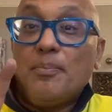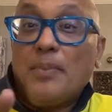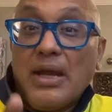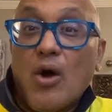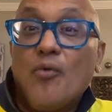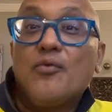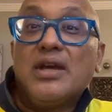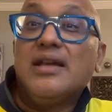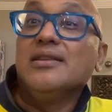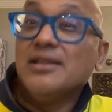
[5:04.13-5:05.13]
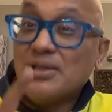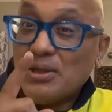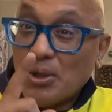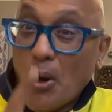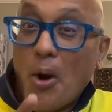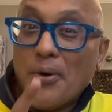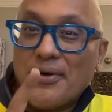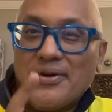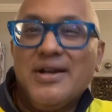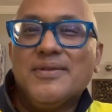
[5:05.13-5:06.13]
pay off in the long
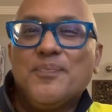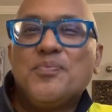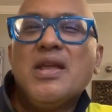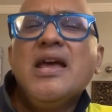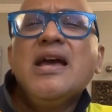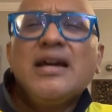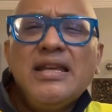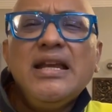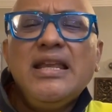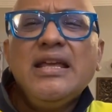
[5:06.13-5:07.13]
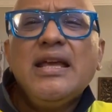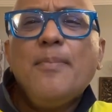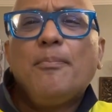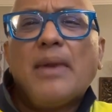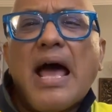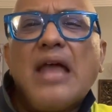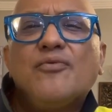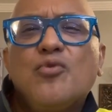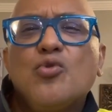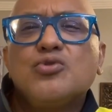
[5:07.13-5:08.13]
run. Creating a plan
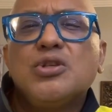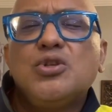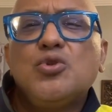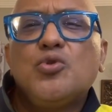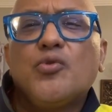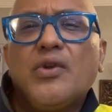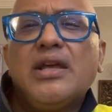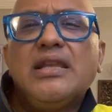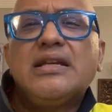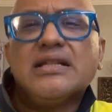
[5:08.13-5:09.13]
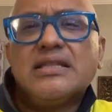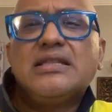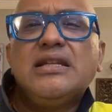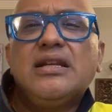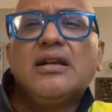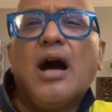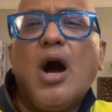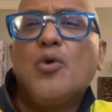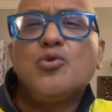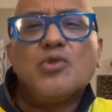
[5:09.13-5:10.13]
forces you to really consider
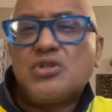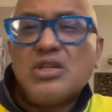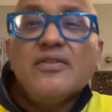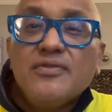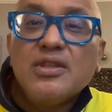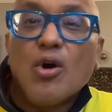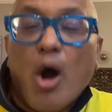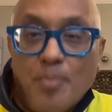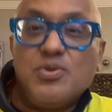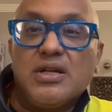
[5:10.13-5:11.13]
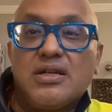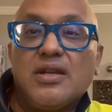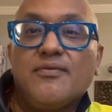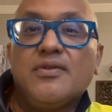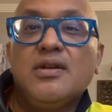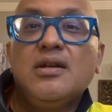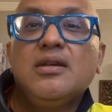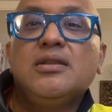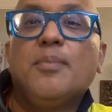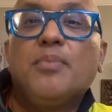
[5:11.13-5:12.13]
how you achieve the objective.
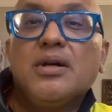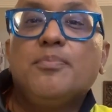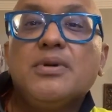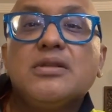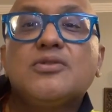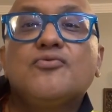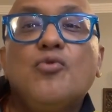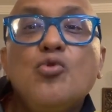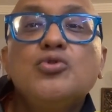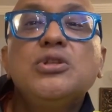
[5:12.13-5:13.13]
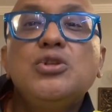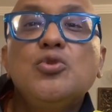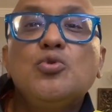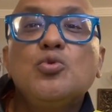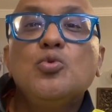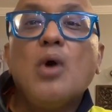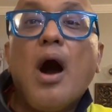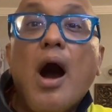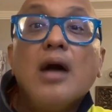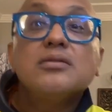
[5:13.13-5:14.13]
The purpose forces you to
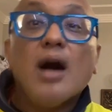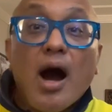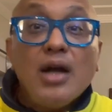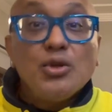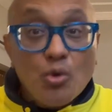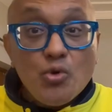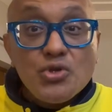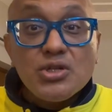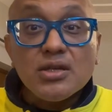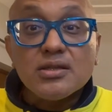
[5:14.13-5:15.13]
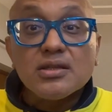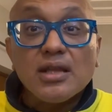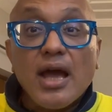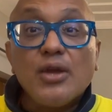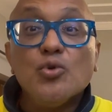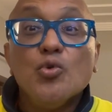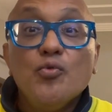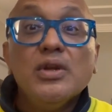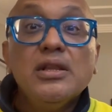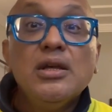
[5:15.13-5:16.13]
ask hard questions like who
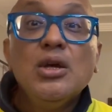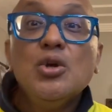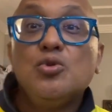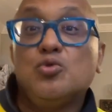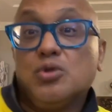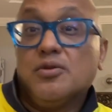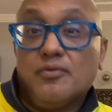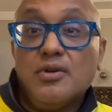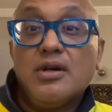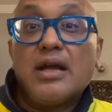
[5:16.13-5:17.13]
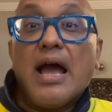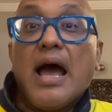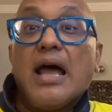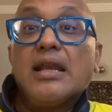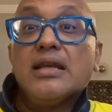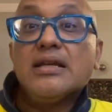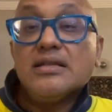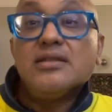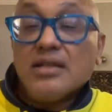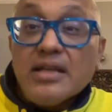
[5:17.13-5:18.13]
will do the work and
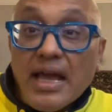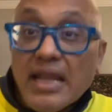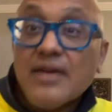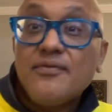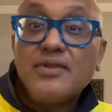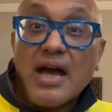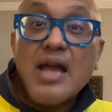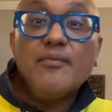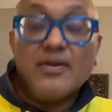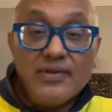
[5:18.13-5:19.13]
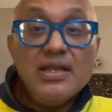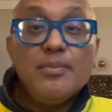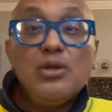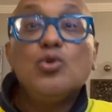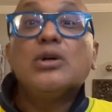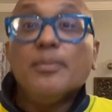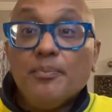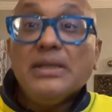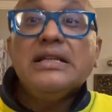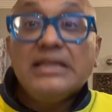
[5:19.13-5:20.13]
is there enough time available to
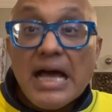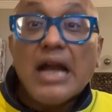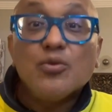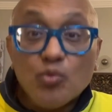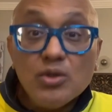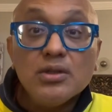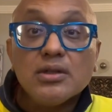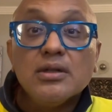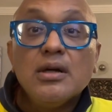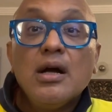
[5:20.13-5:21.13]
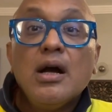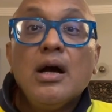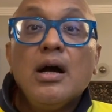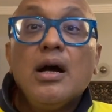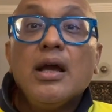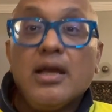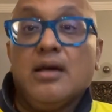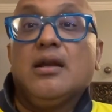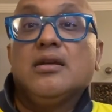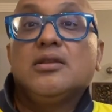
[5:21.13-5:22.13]
complete that work.
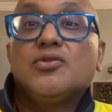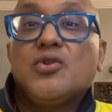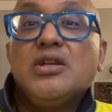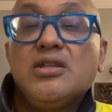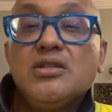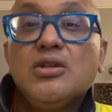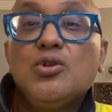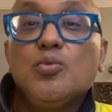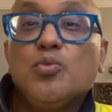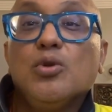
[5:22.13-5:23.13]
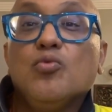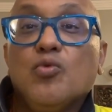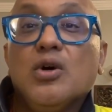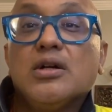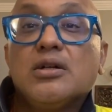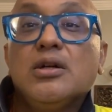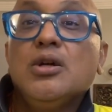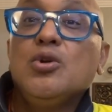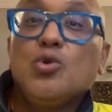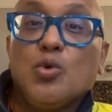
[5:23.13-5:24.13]
Here are the three reasons to pull work
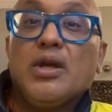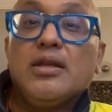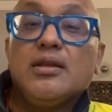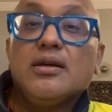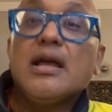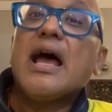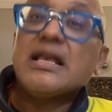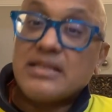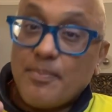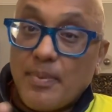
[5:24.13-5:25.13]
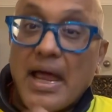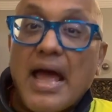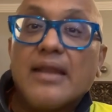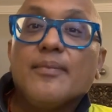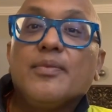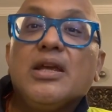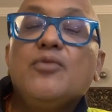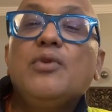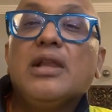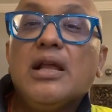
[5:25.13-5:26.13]
together as a plan.
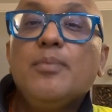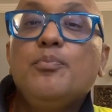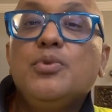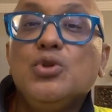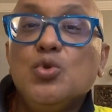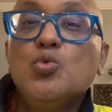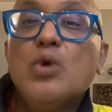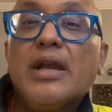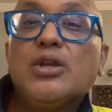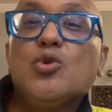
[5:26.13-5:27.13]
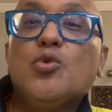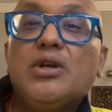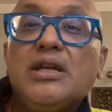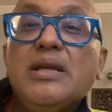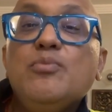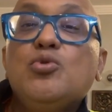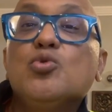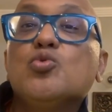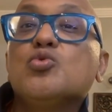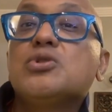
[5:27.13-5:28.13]
It will help you and your team
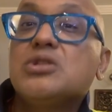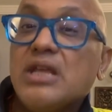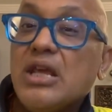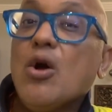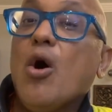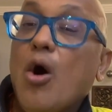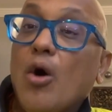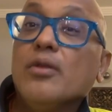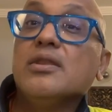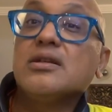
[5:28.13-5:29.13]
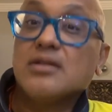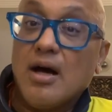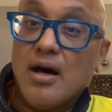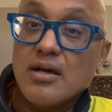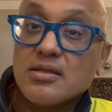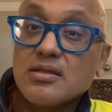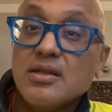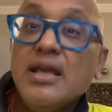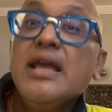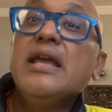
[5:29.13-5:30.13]
to stay on the task.
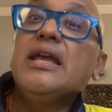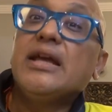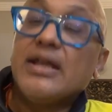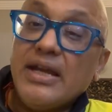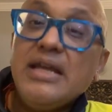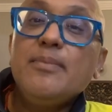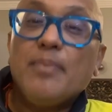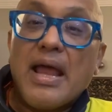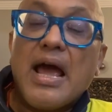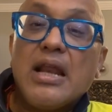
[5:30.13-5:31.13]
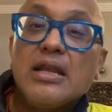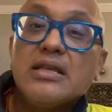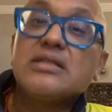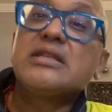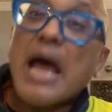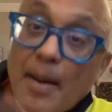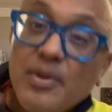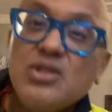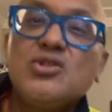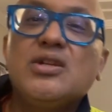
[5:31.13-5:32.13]
A great plan
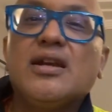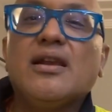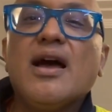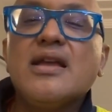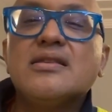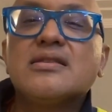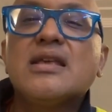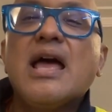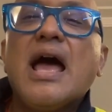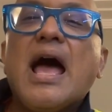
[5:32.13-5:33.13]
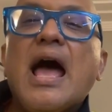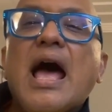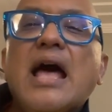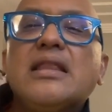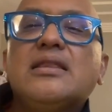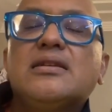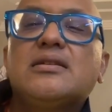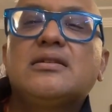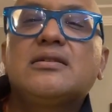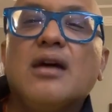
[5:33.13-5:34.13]
establishes deadlines and the
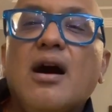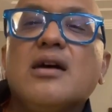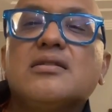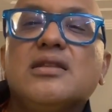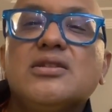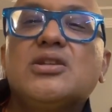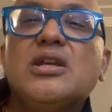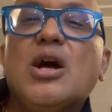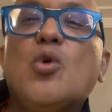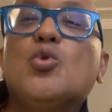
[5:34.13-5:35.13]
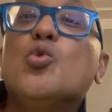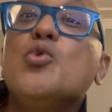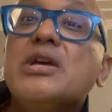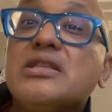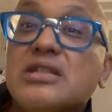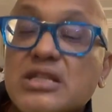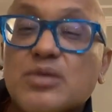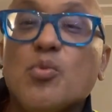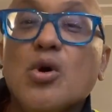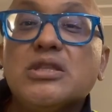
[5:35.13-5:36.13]
tasks, listing out who is
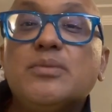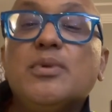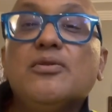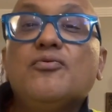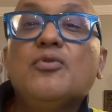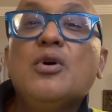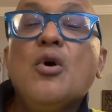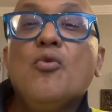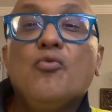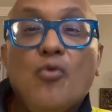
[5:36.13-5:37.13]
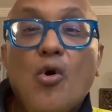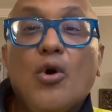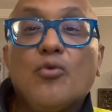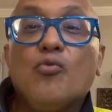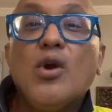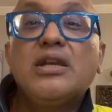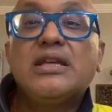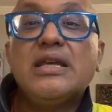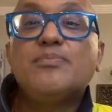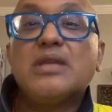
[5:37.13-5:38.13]
responsible for what,
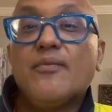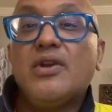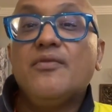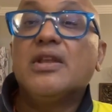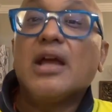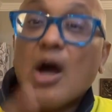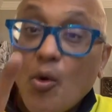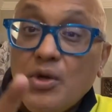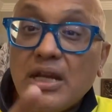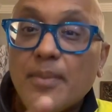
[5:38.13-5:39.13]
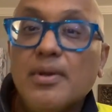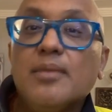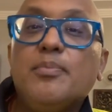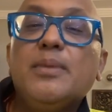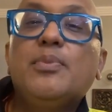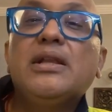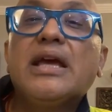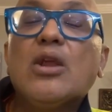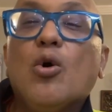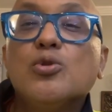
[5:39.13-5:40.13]
keeps everyone accountable. People
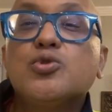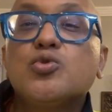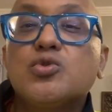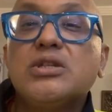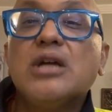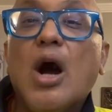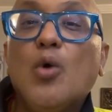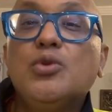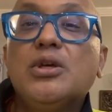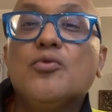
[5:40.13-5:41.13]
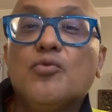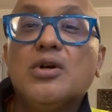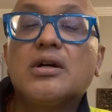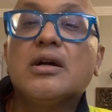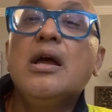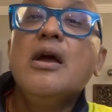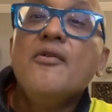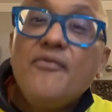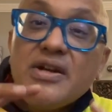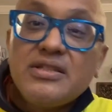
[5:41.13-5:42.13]
can also see how their work
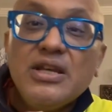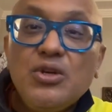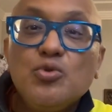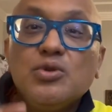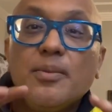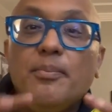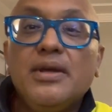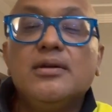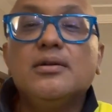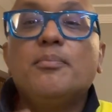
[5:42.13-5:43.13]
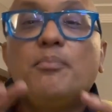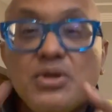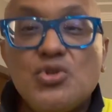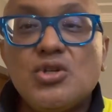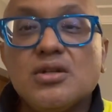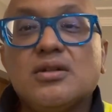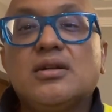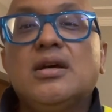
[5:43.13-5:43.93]
fits into the bigger picture.